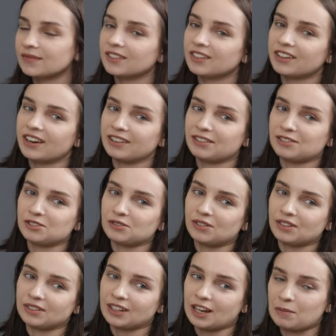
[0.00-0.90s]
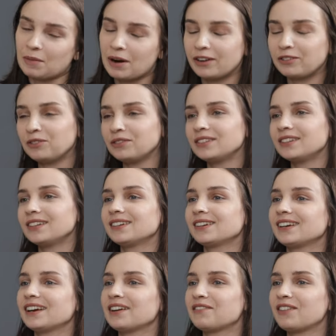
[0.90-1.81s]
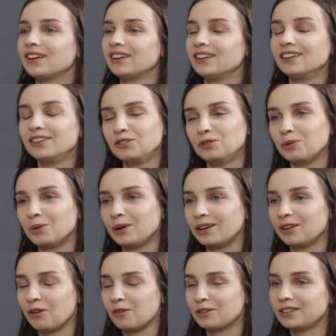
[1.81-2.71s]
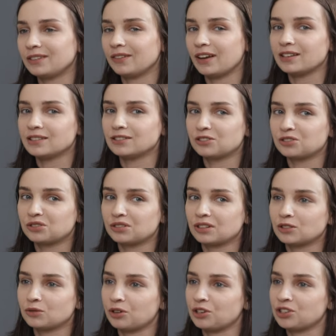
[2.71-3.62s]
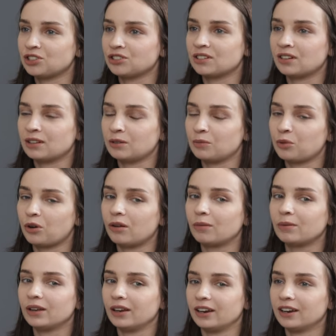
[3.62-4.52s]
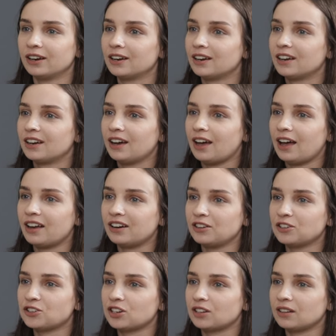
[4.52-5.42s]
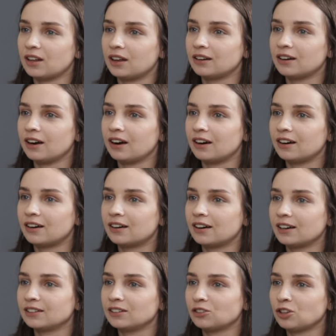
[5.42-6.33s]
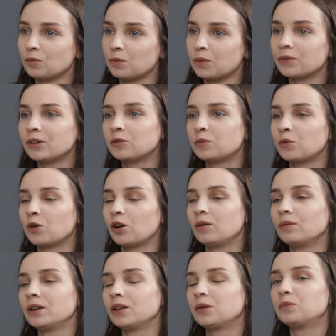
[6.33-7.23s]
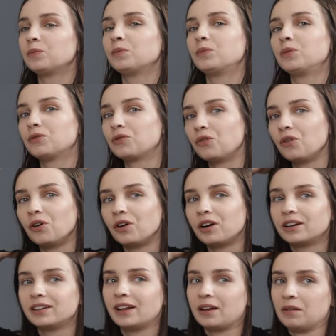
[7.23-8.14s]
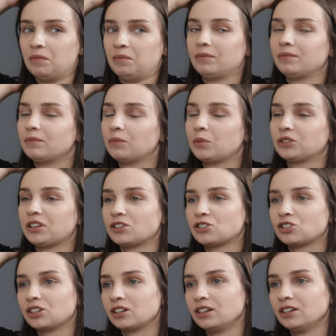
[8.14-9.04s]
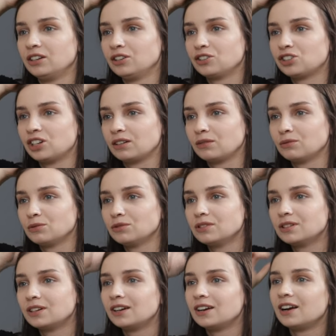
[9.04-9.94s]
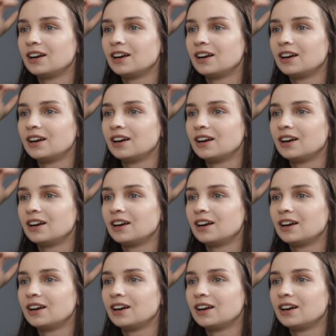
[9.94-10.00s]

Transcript: The greatest of all time. I don't think I have any new innovative answers to these questions. I think probably Harish and Dan are at the top of it, probably before them, potentially Shengwu.